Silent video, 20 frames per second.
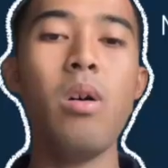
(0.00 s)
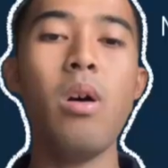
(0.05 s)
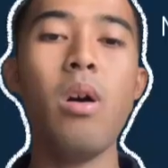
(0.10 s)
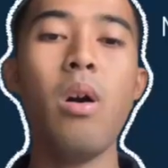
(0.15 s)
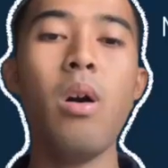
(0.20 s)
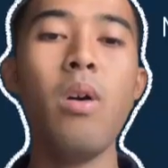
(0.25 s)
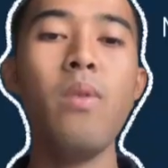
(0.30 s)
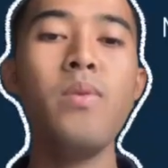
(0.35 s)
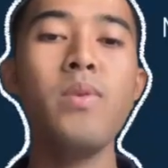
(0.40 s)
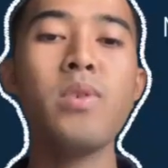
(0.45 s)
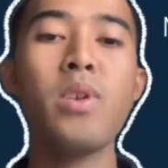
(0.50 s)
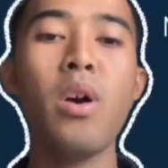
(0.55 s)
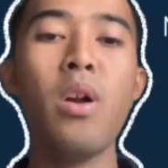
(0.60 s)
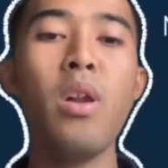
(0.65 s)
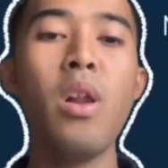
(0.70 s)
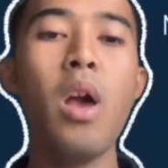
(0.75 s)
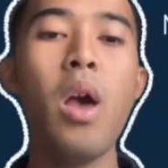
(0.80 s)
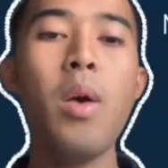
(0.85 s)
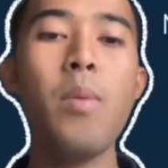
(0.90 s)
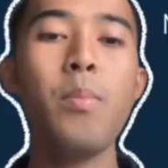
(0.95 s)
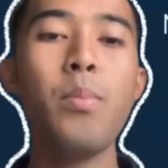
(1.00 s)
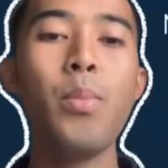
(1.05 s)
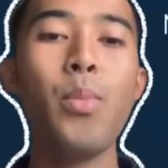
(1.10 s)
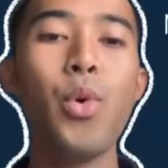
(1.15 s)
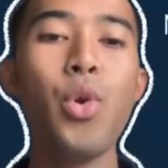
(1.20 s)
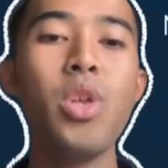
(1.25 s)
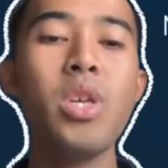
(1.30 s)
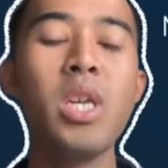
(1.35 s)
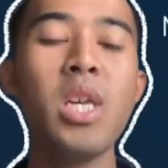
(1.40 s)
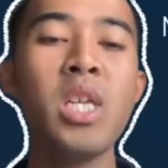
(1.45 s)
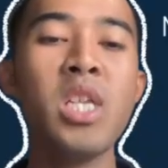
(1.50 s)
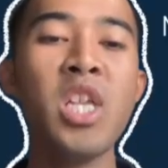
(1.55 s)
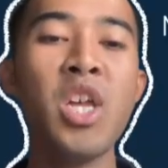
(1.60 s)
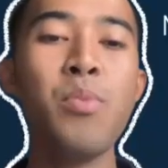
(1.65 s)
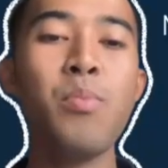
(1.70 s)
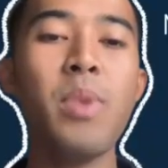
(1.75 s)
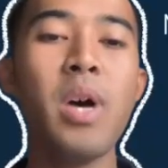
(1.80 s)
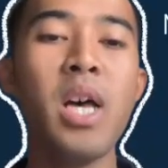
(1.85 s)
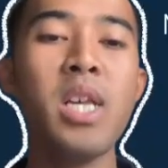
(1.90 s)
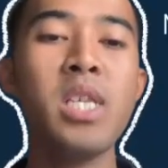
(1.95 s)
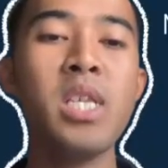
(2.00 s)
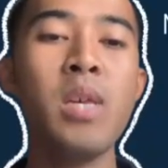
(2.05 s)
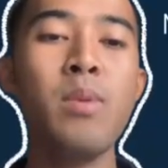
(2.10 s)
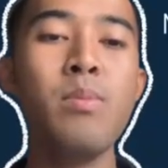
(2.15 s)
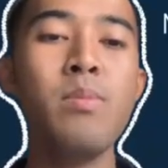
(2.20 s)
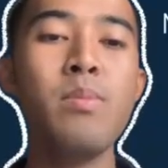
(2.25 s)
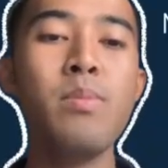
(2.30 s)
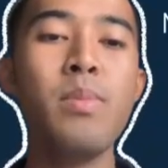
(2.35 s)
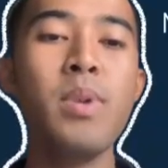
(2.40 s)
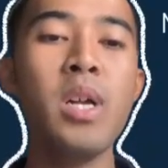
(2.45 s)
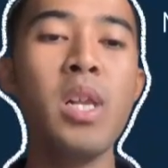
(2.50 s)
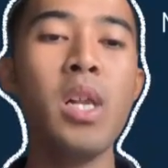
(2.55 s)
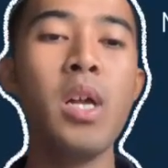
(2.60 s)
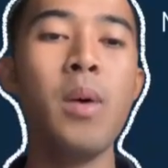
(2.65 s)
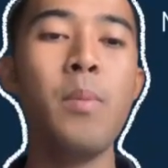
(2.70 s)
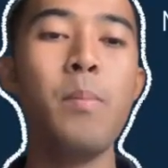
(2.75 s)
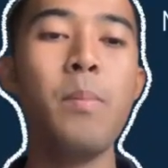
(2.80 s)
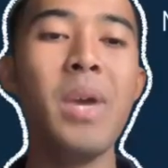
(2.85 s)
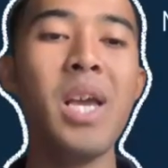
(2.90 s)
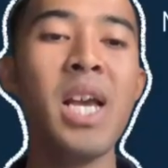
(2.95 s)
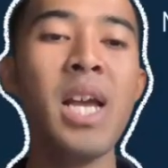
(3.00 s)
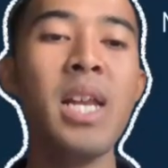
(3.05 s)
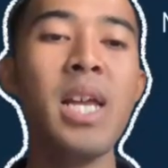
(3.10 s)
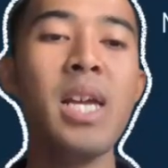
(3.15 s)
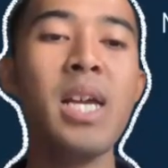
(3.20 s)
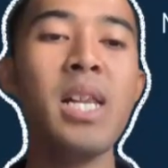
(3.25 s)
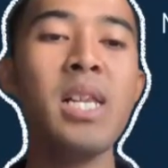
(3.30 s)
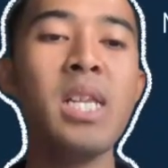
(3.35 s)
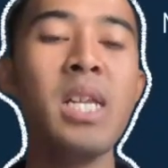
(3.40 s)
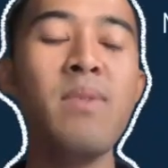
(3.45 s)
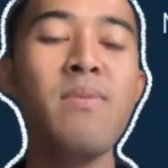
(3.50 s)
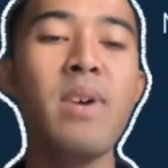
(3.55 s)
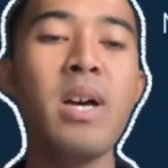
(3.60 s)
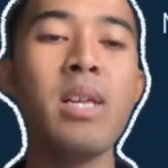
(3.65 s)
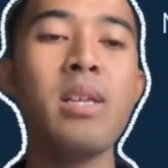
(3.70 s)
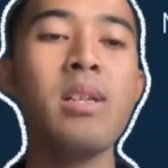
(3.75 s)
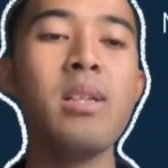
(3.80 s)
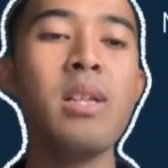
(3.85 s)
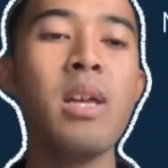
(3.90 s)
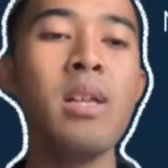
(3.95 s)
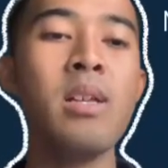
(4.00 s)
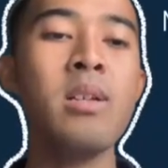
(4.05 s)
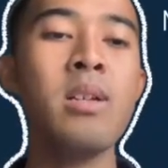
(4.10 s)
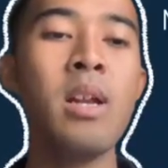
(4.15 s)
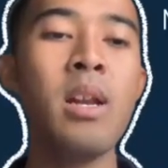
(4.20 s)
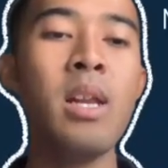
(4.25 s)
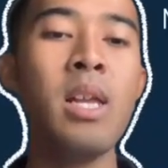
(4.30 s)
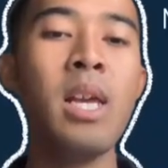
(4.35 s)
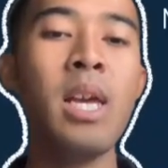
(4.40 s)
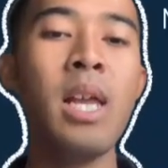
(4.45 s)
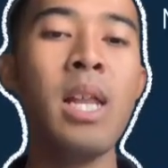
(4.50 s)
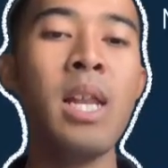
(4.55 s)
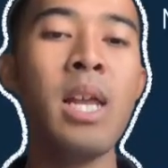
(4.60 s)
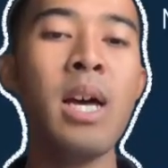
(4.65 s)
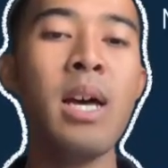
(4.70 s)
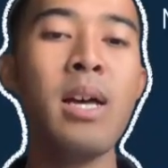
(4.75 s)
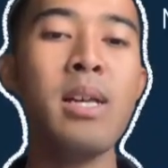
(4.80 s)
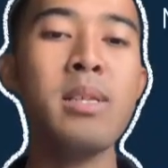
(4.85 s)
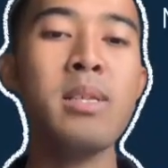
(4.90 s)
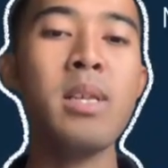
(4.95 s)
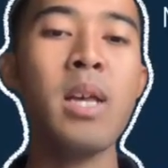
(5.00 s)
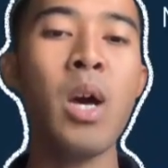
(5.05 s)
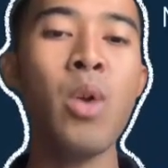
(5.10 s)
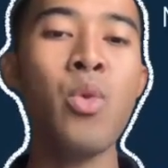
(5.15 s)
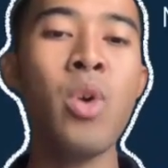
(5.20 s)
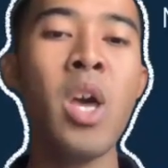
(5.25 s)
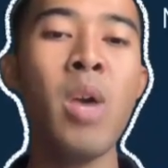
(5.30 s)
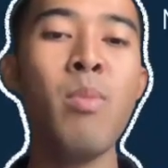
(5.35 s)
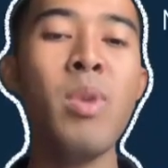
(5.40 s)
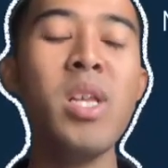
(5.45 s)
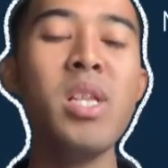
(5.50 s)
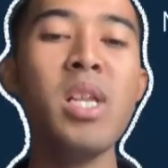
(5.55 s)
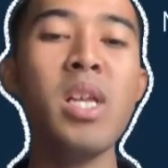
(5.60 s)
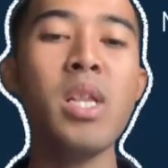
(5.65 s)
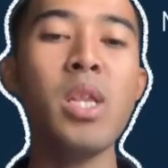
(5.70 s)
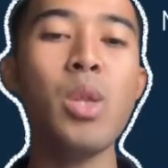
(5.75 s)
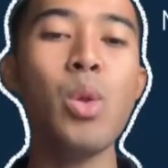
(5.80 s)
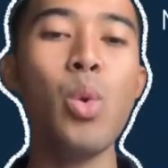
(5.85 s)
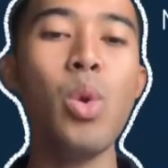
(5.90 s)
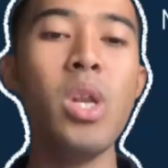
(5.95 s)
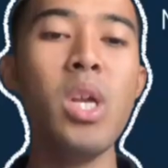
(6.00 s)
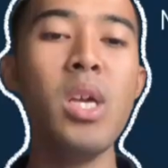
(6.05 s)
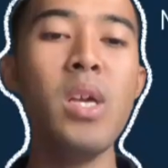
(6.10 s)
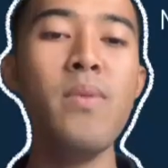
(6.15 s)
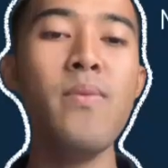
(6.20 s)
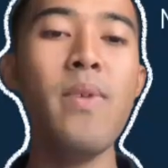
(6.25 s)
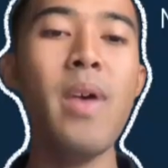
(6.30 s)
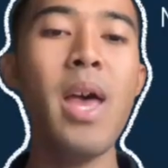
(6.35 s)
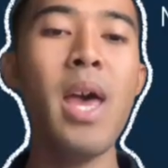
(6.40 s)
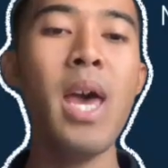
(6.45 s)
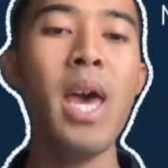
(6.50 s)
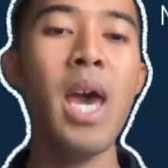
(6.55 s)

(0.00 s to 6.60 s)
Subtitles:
Overall, pulley systems are simple mechanical devices that really enhance our ability to lift